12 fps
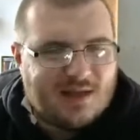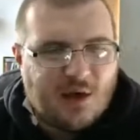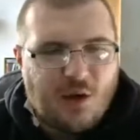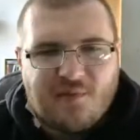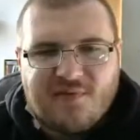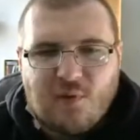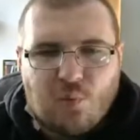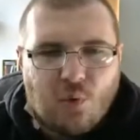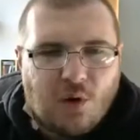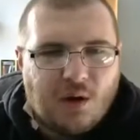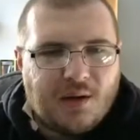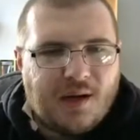home for
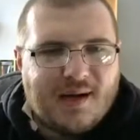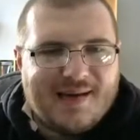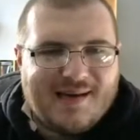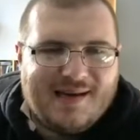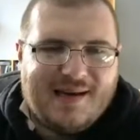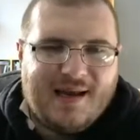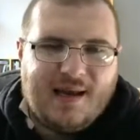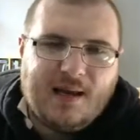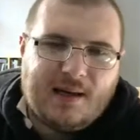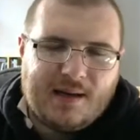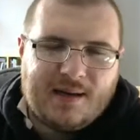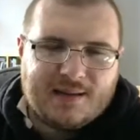1-0,
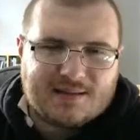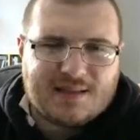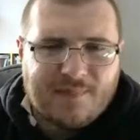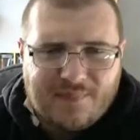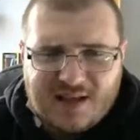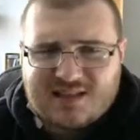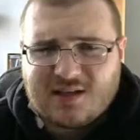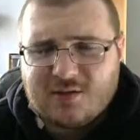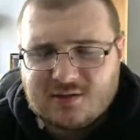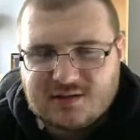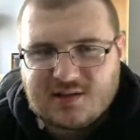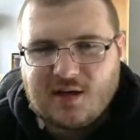and that's a good
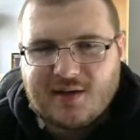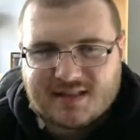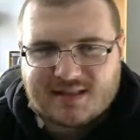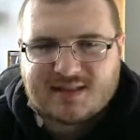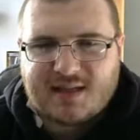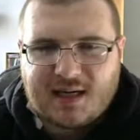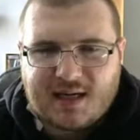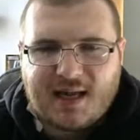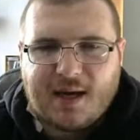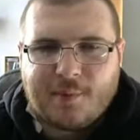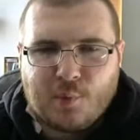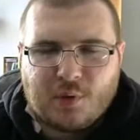start. It's exactly
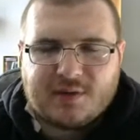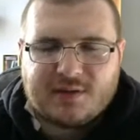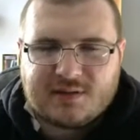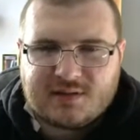how we wanted to